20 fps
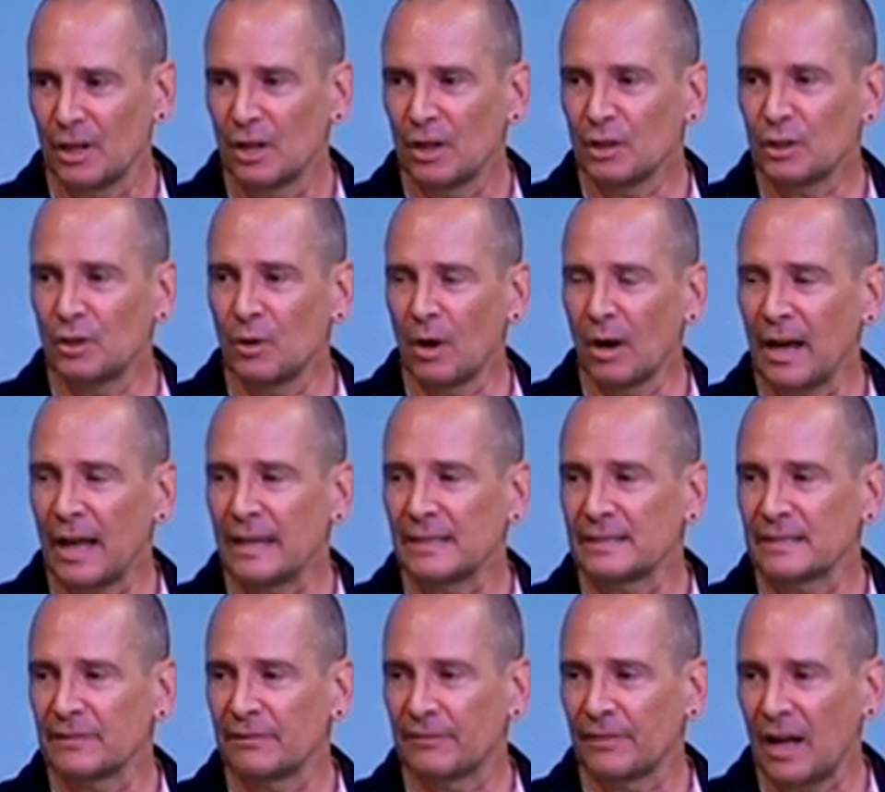You are a
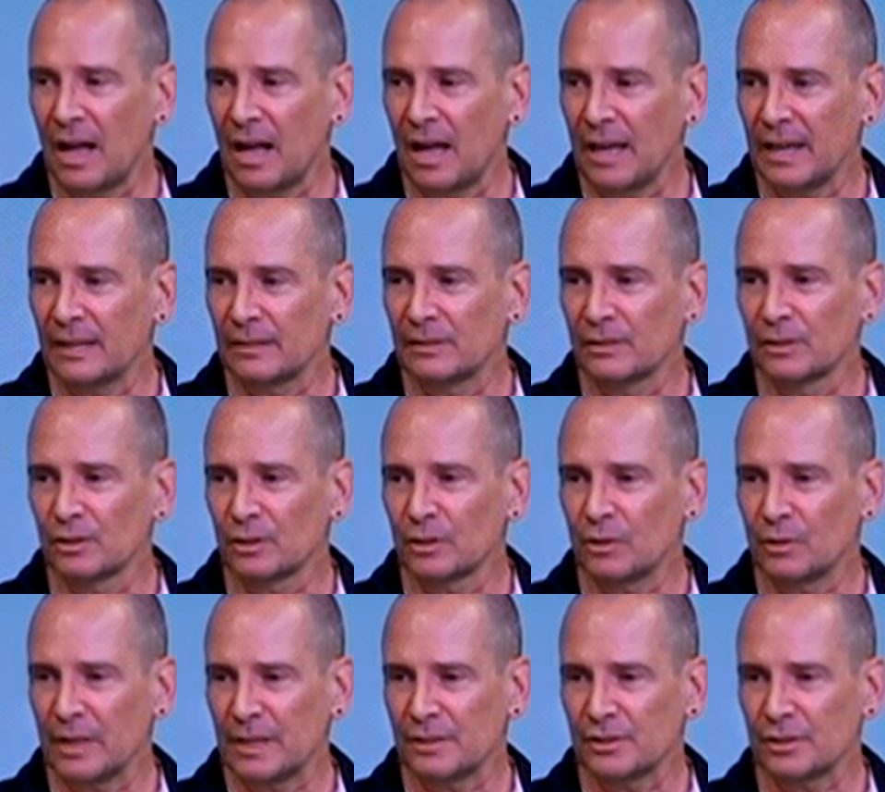divine
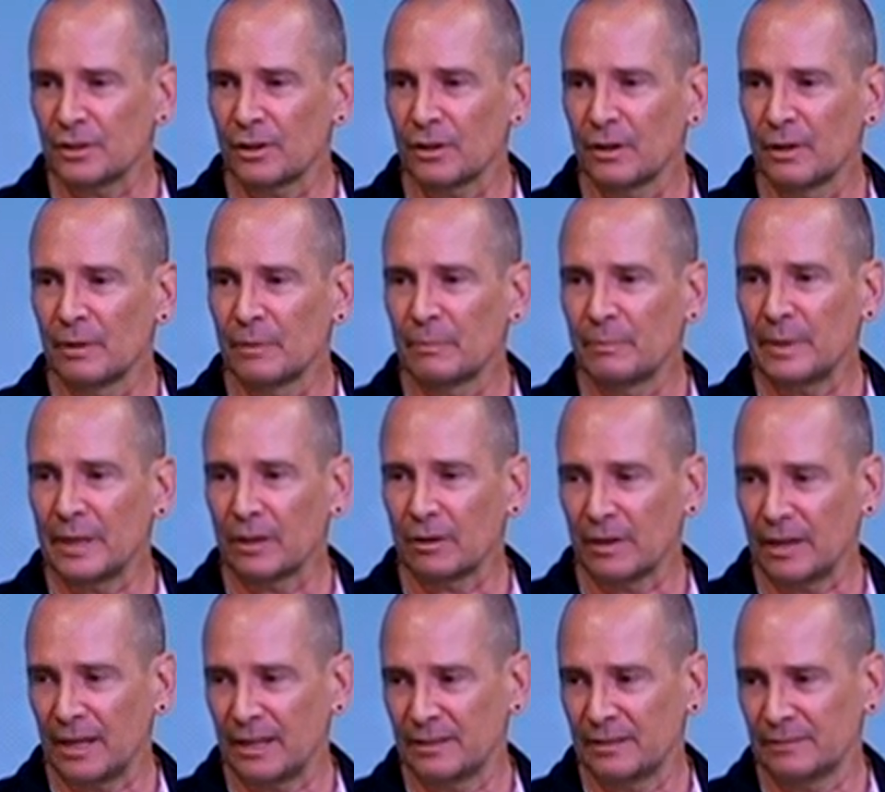creature,
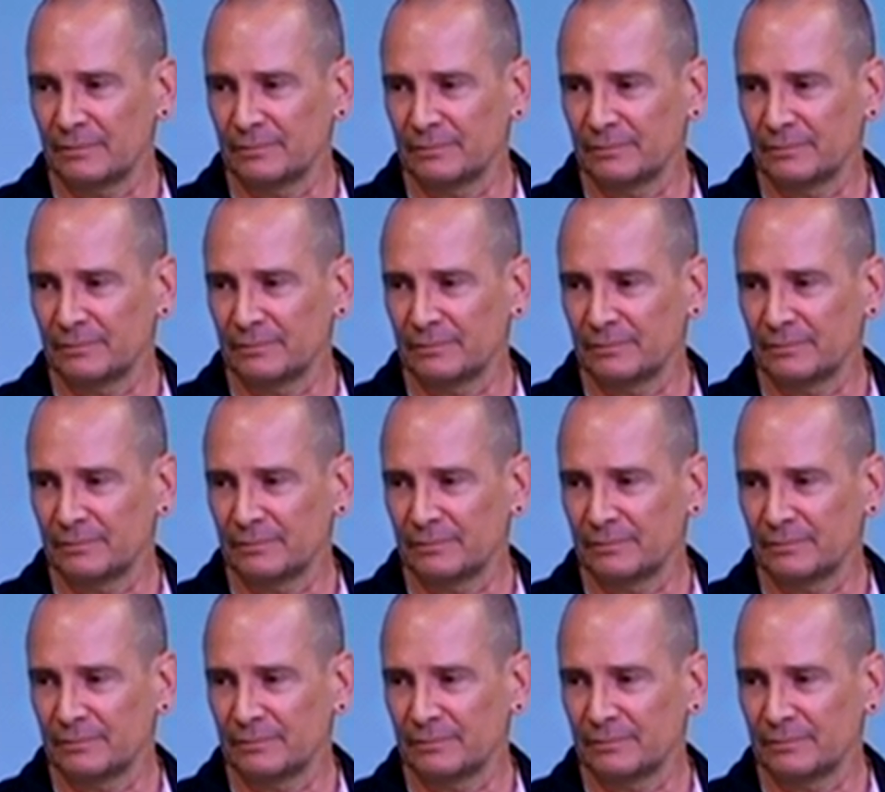period.